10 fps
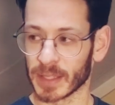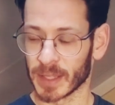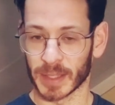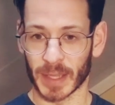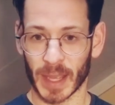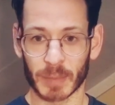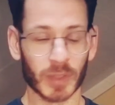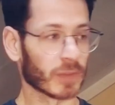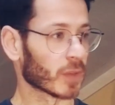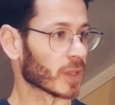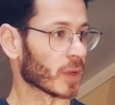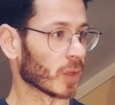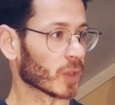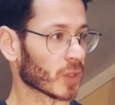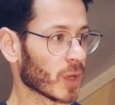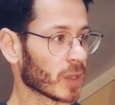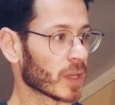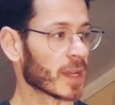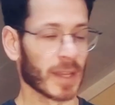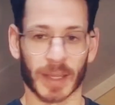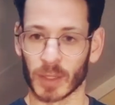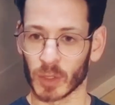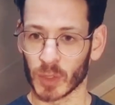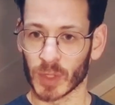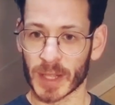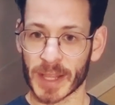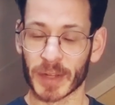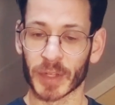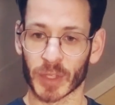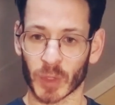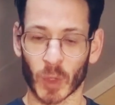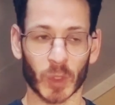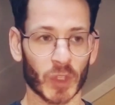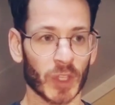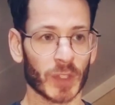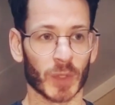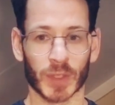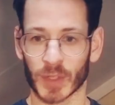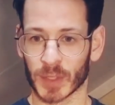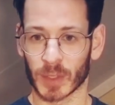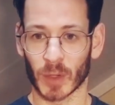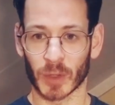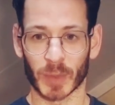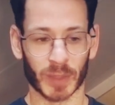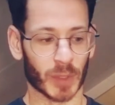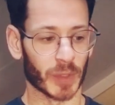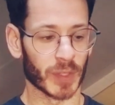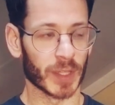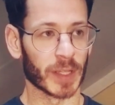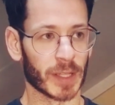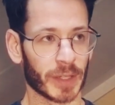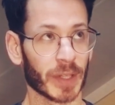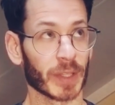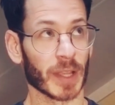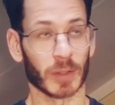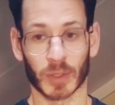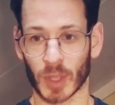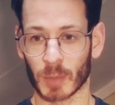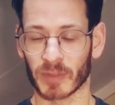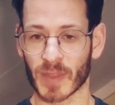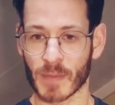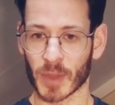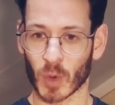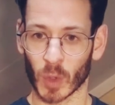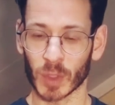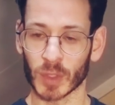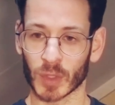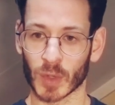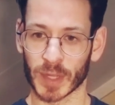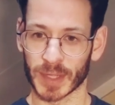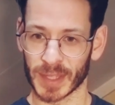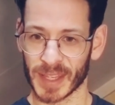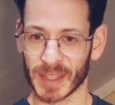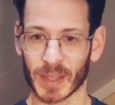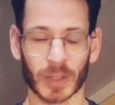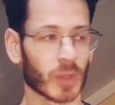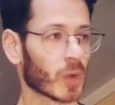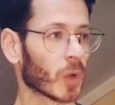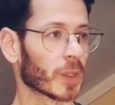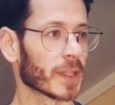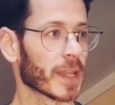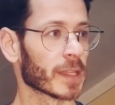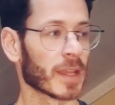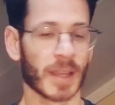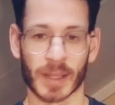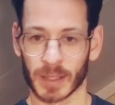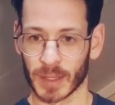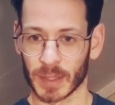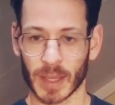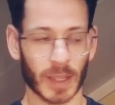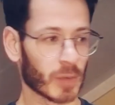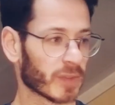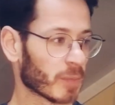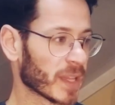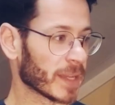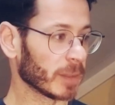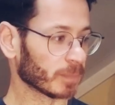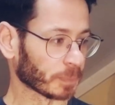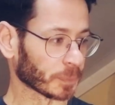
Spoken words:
the tabs for the whole song and also the lyrics and chord sheet. So this is a document where you see the lyrics and on top of them the chords, so it's easier to coordinate the singing with the playing.